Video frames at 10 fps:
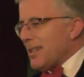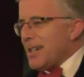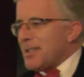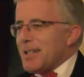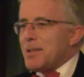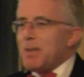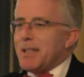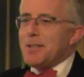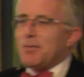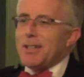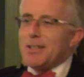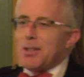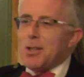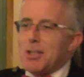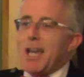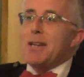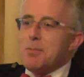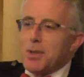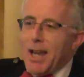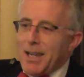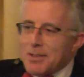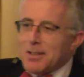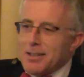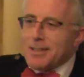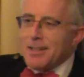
And as I speak in a very Scottish Edinburgh accent,